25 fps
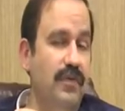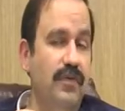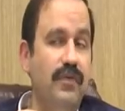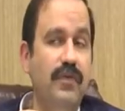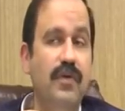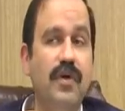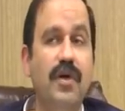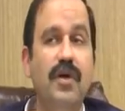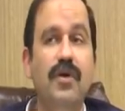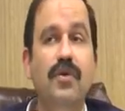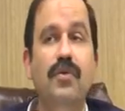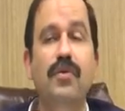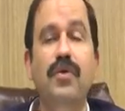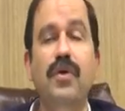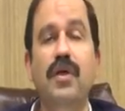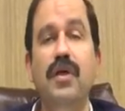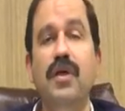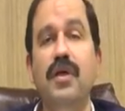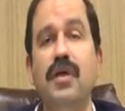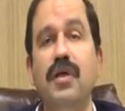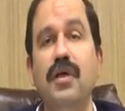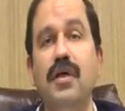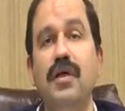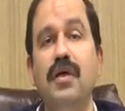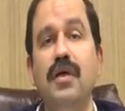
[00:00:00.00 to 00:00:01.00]
We are
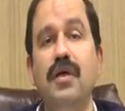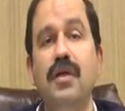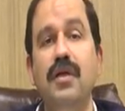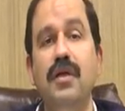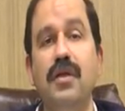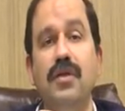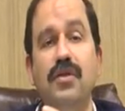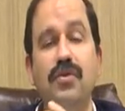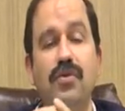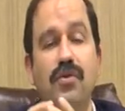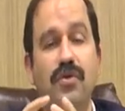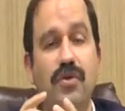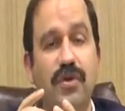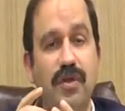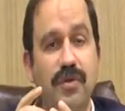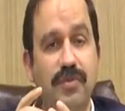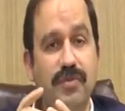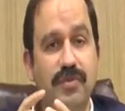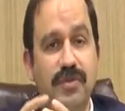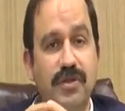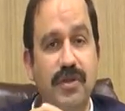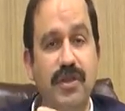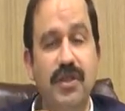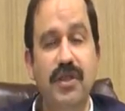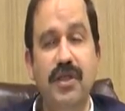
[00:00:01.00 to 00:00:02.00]
doing
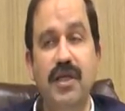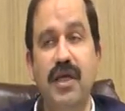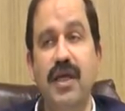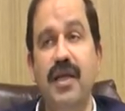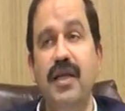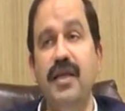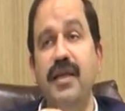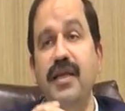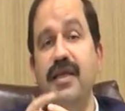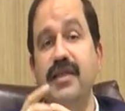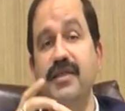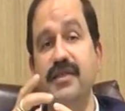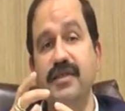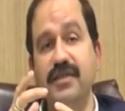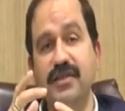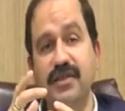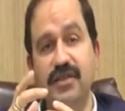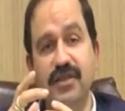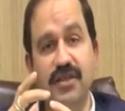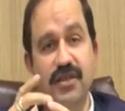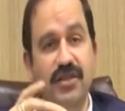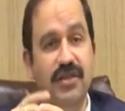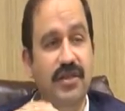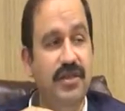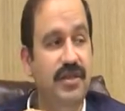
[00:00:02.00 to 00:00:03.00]
lithotripsy and laser
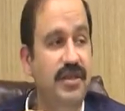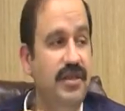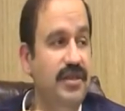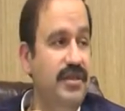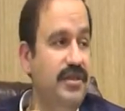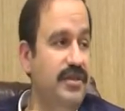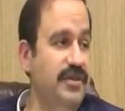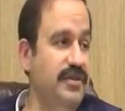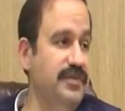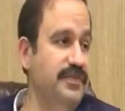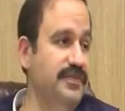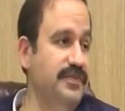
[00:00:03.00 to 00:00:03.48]
surgeries.